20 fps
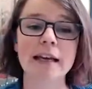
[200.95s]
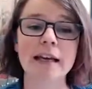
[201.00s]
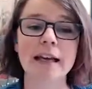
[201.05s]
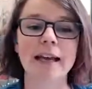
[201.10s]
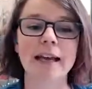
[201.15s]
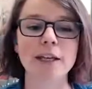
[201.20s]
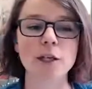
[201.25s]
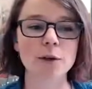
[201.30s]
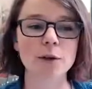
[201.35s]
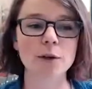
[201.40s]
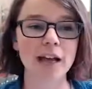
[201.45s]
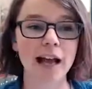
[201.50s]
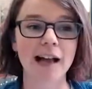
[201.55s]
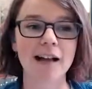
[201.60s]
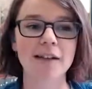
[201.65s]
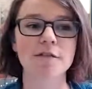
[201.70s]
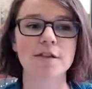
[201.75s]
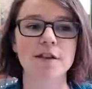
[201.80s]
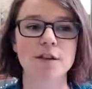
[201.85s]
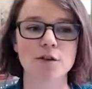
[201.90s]
and you can
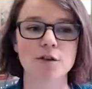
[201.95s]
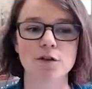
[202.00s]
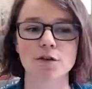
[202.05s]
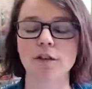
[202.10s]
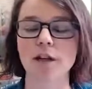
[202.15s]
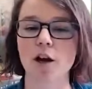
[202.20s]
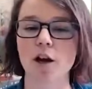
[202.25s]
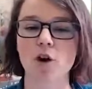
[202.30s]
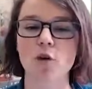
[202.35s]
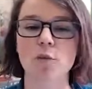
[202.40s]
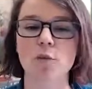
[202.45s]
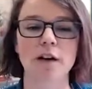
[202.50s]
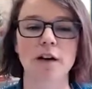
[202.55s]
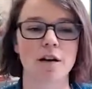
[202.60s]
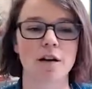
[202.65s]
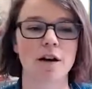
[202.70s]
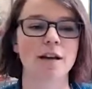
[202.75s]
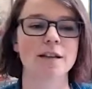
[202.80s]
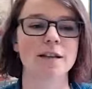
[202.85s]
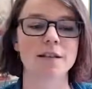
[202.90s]
have this truly open and
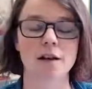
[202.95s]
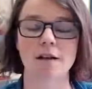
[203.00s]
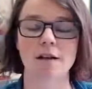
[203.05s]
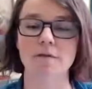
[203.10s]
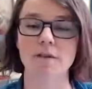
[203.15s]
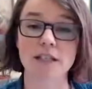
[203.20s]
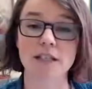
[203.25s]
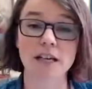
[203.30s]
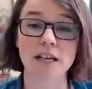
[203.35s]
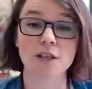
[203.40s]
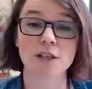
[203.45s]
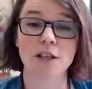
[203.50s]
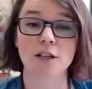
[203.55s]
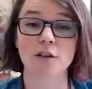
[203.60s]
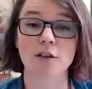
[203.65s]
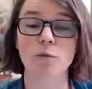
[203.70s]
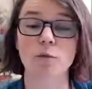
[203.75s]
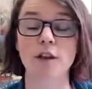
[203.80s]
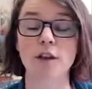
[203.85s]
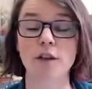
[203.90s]
honest
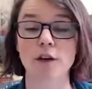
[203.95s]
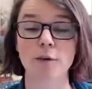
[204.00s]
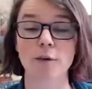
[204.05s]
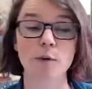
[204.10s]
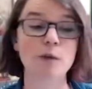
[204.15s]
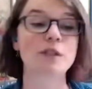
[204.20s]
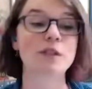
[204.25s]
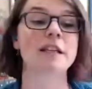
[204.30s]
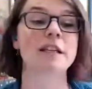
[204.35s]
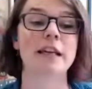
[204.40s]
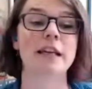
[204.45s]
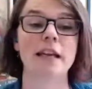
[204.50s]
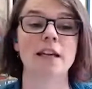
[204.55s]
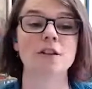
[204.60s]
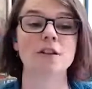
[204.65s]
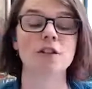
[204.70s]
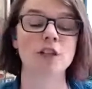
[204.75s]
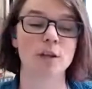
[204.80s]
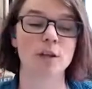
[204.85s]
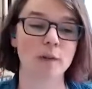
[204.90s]
conversation with your most
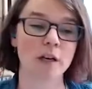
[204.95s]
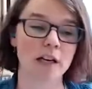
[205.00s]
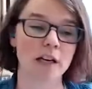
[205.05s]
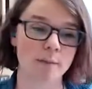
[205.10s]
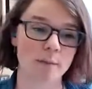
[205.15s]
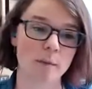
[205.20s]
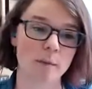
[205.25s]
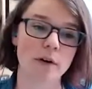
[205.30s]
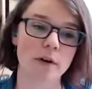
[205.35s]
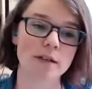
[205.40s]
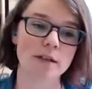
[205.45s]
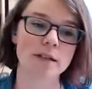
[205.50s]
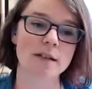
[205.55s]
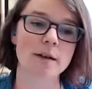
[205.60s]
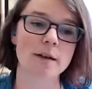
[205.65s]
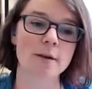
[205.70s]
engaged community members.